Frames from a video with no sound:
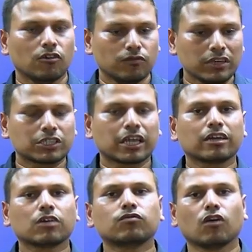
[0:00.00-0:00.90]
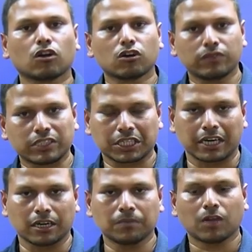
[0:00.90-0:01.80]
which kingdom followed which
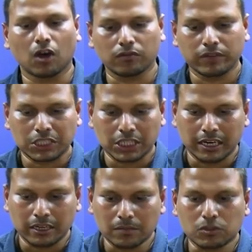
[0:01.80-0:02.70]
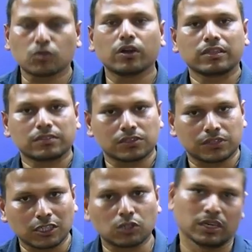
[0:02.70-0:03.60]
kingdom or which kingdoms
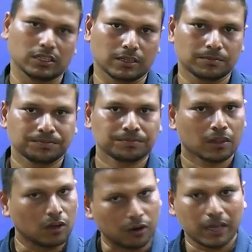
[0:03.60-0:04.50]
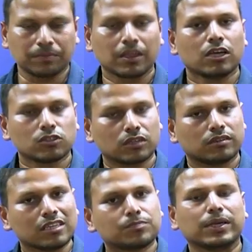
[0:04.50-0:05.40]
coexisted together. Okay. So,
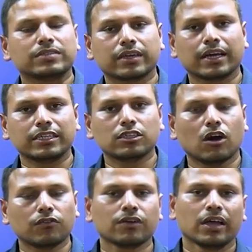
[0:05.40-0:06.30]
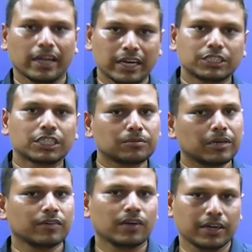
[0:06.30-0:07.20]
this basic idea of ancient
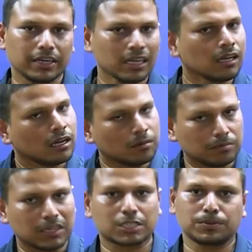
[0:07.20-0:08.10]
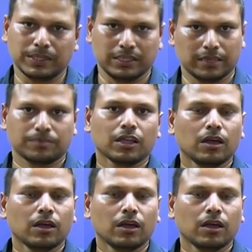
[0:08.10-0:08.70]
medieval India must be there.